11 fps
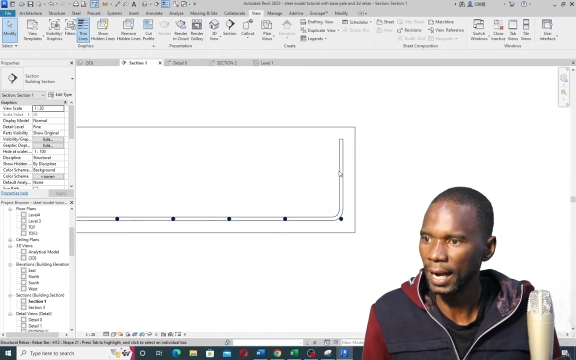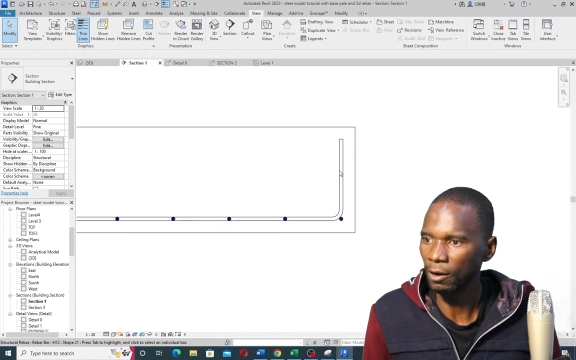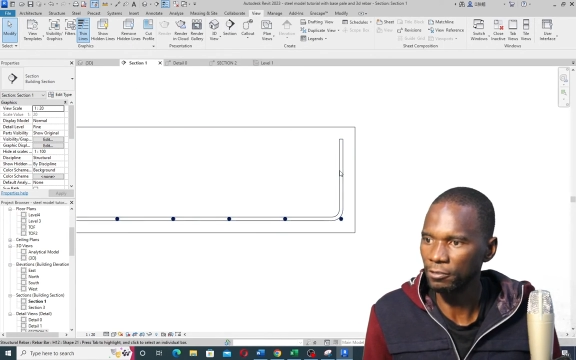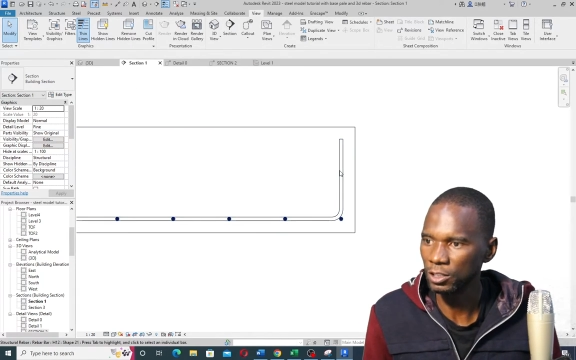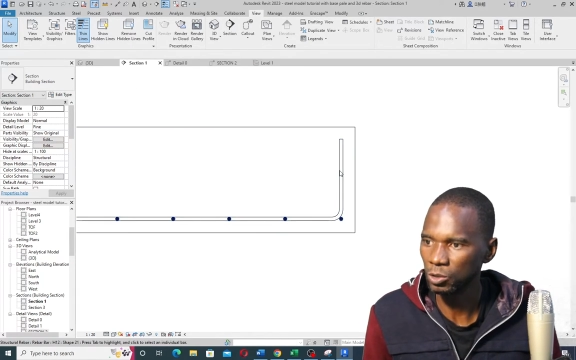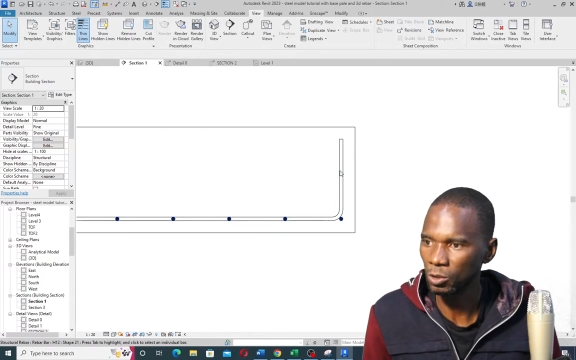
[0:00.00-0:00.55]
I'll
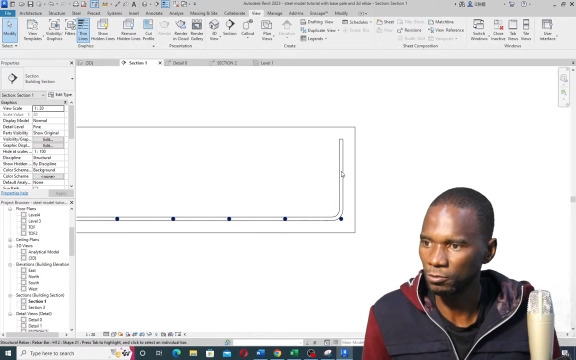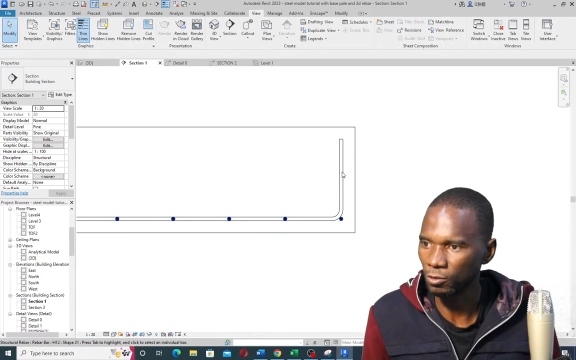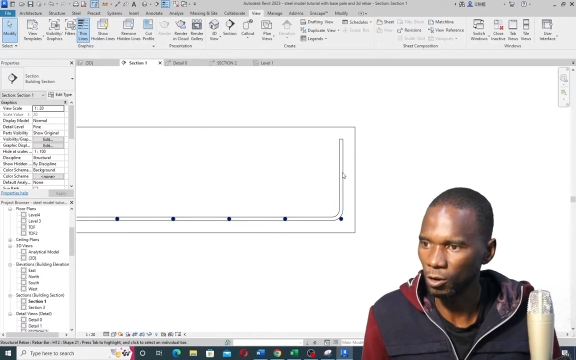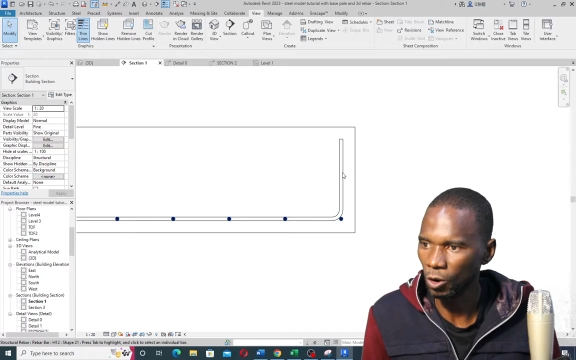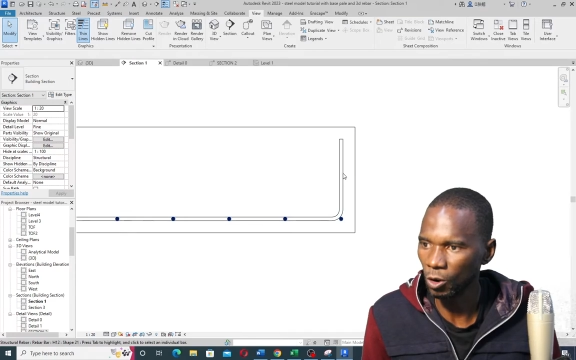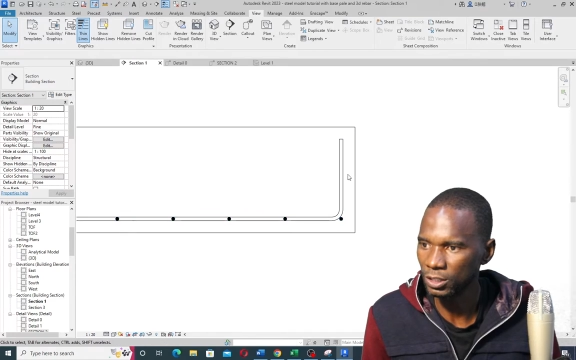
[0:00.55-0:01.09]
first of
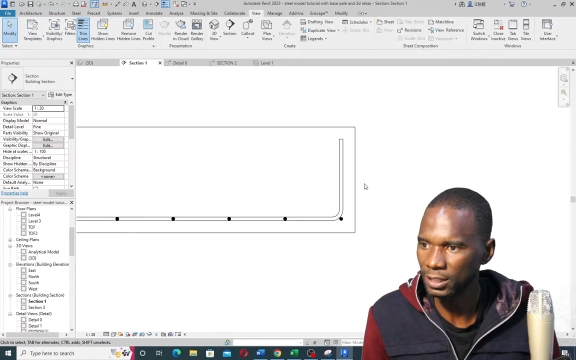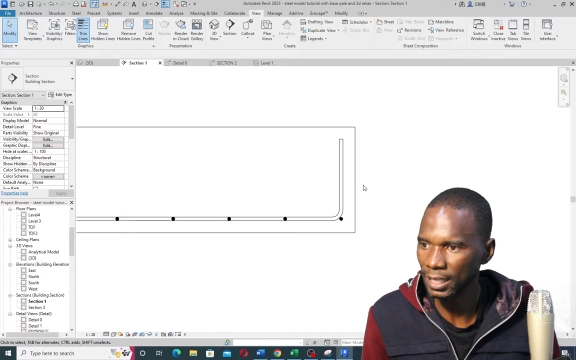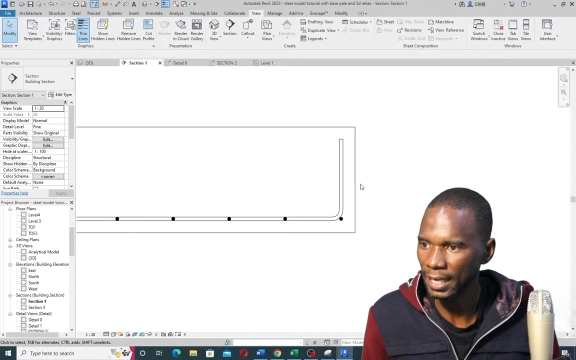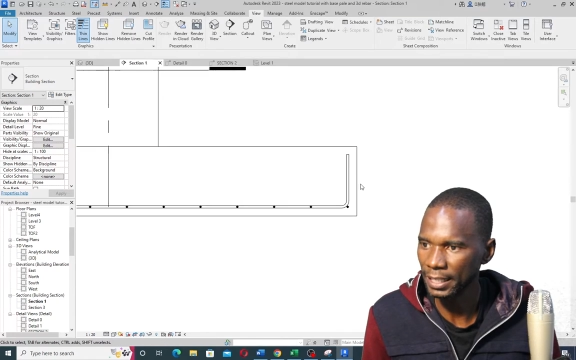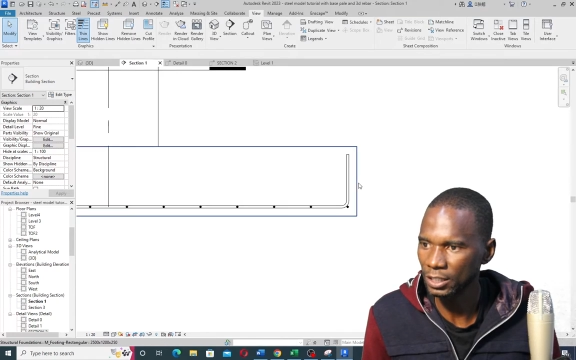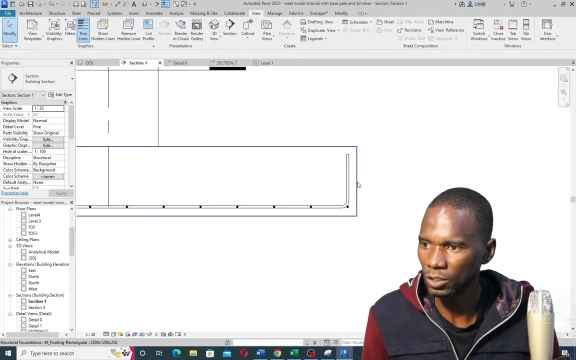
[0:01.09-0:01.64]
all
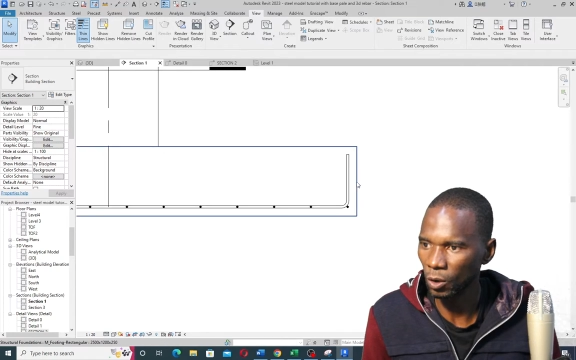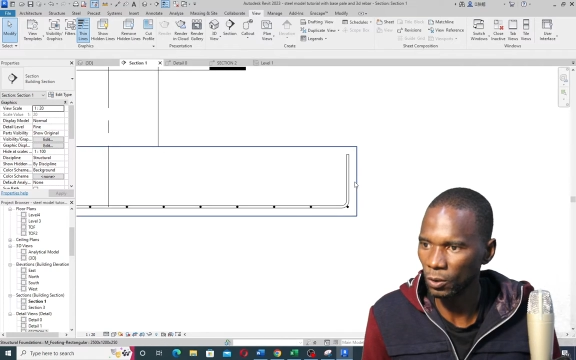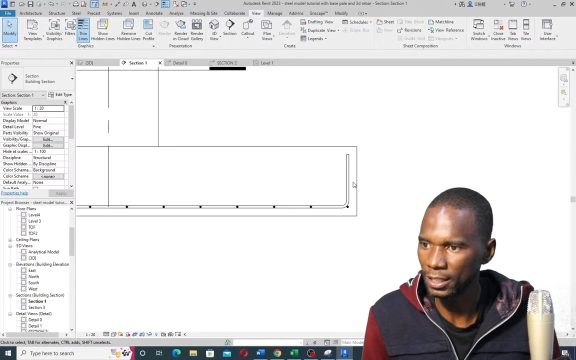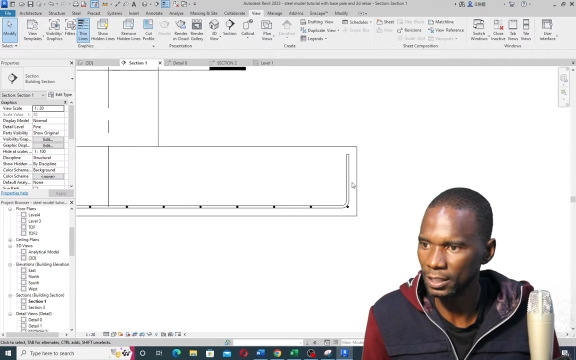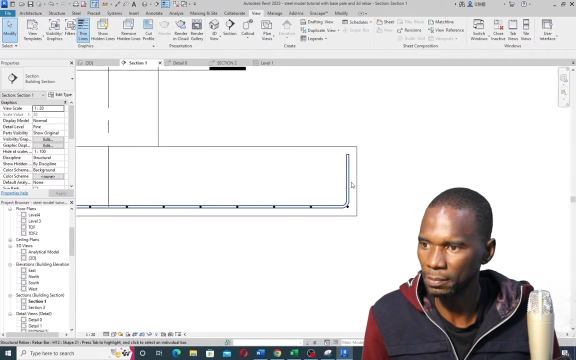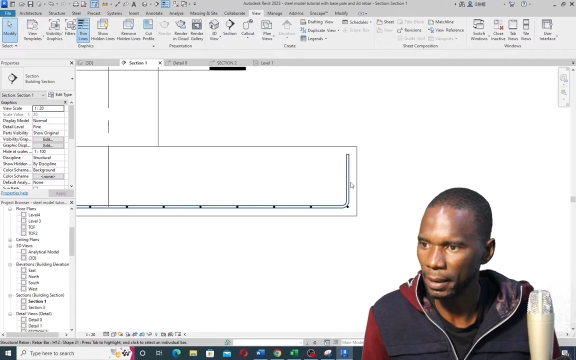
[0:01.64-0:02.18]
select on
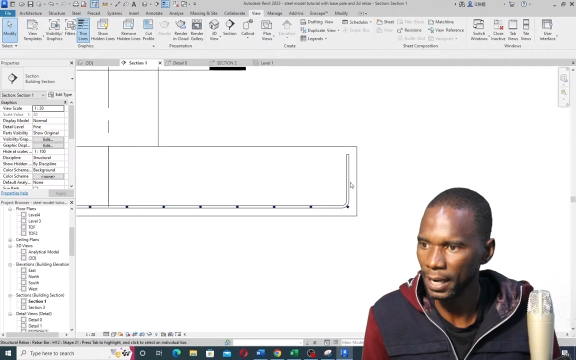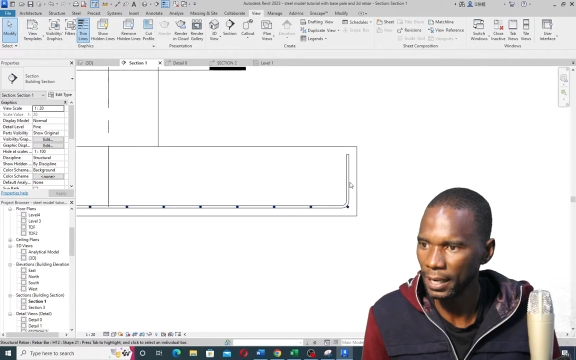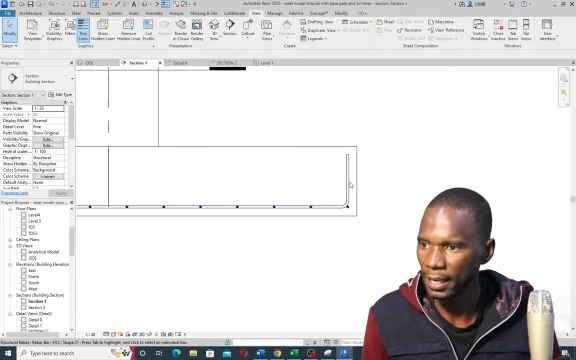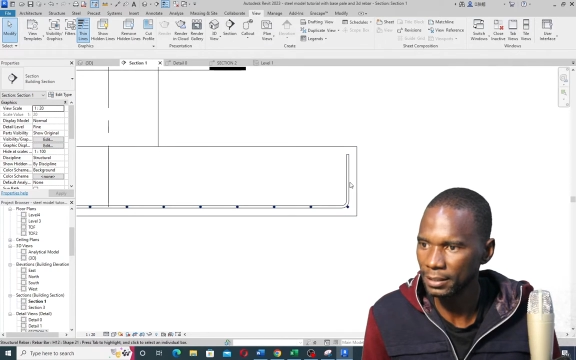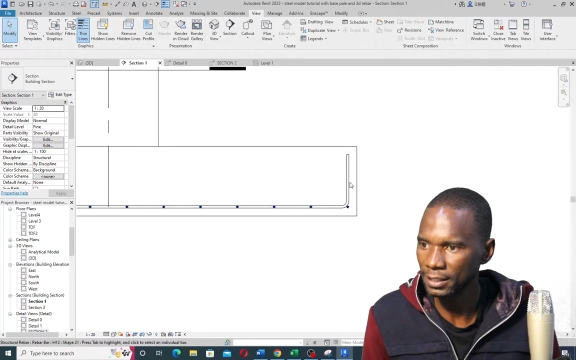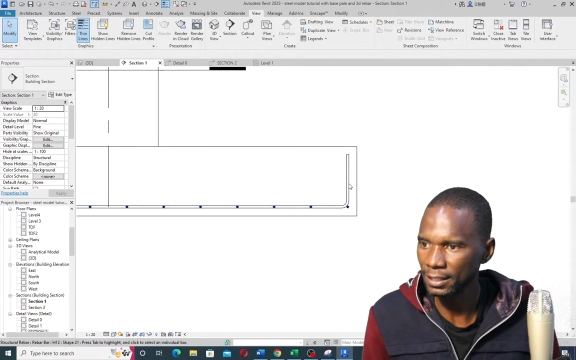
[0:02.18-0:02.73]
this
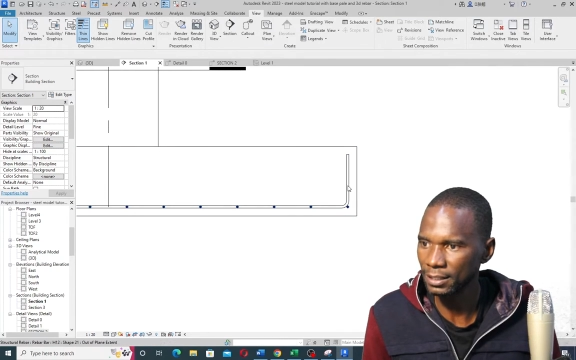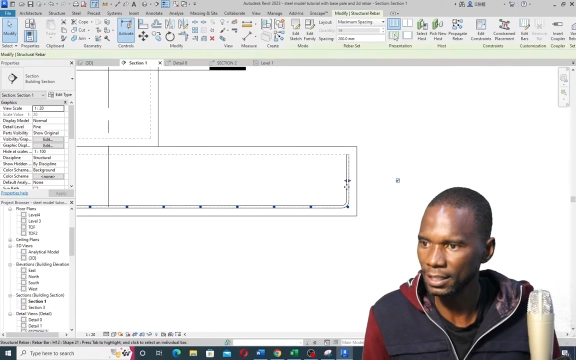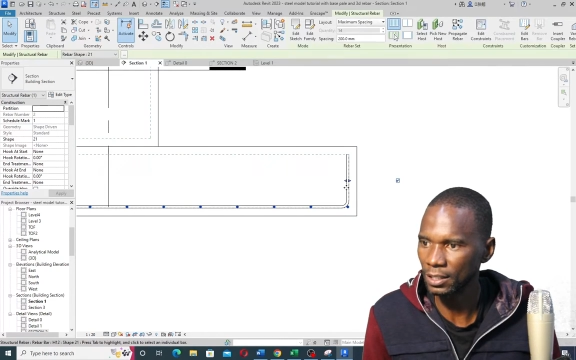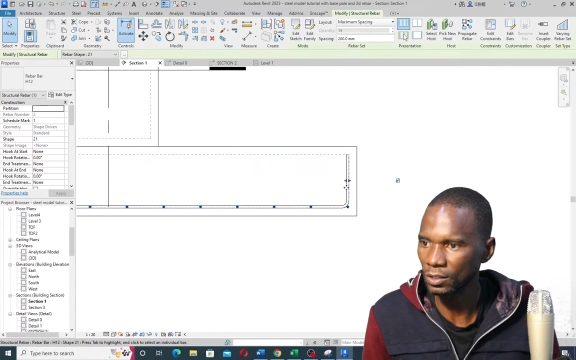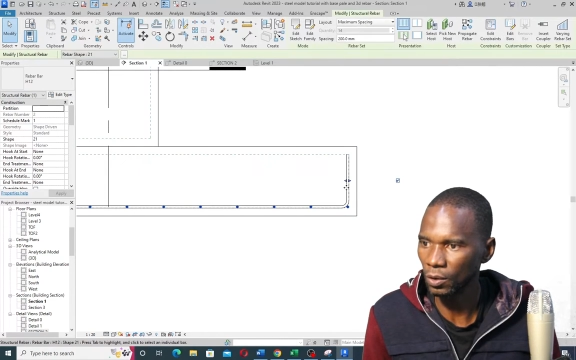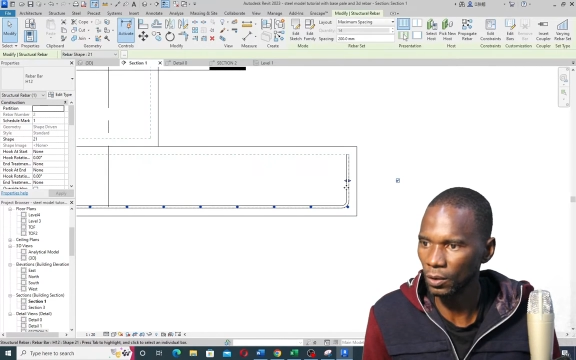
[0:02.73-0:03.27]
bar, just
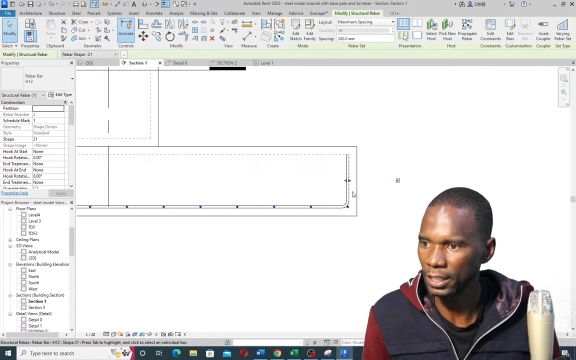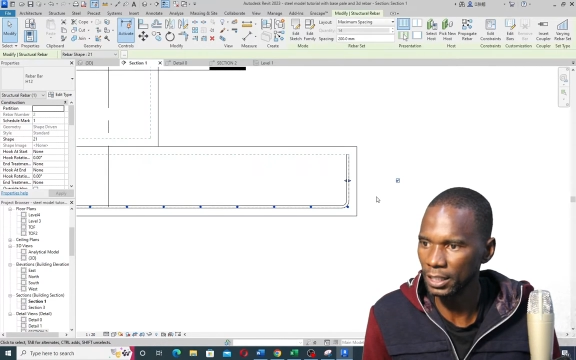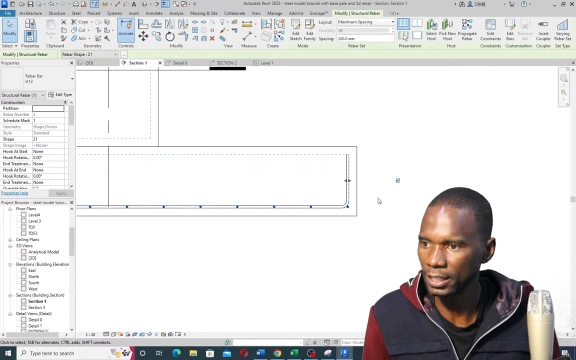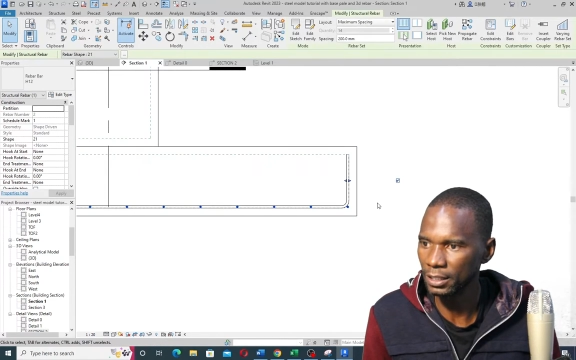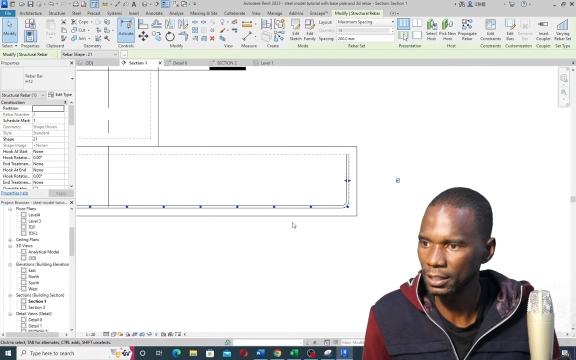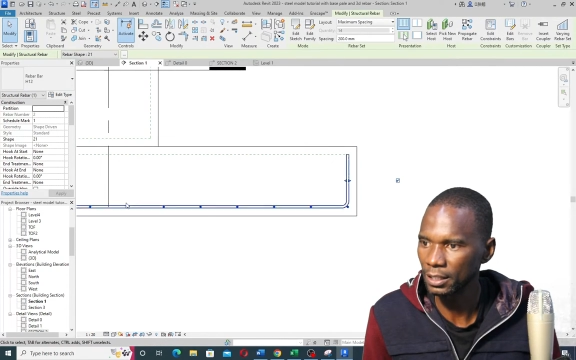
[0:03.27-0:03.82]
select on
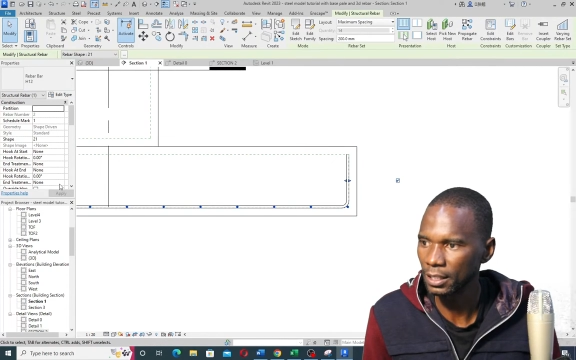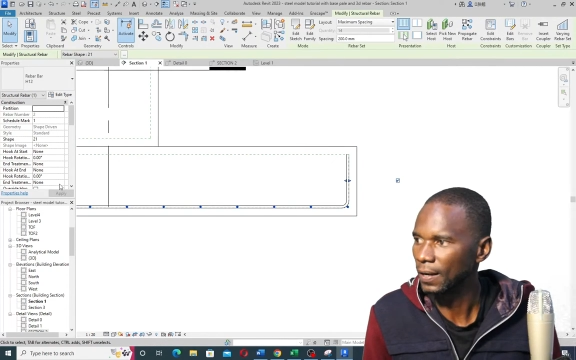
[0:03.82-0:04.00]
it.